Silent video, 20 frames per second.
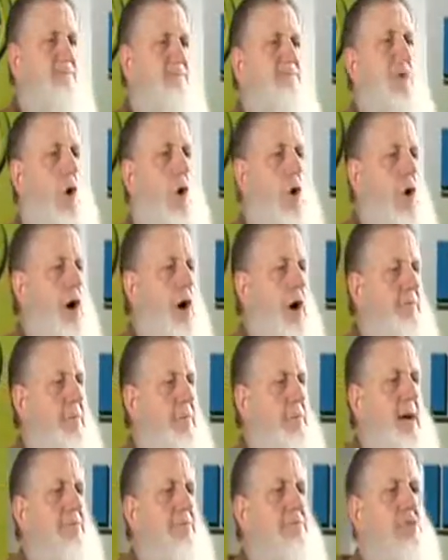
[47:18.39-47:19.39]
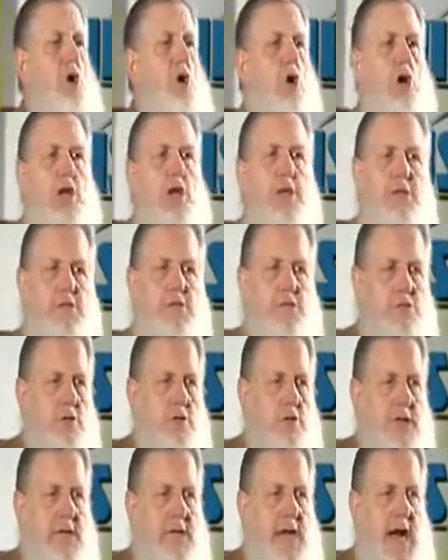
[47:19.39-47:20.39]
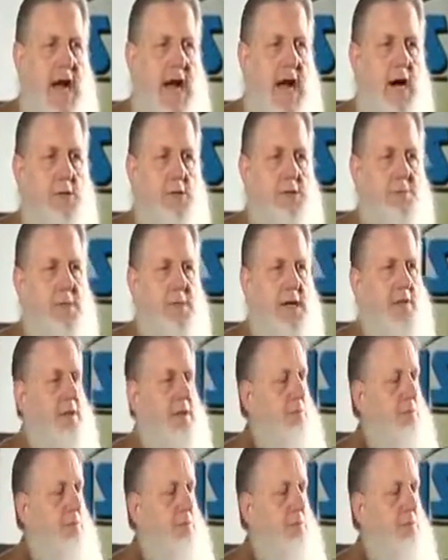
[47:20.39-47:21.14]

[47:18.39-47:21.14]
Four of them have totally destroyed the house, man.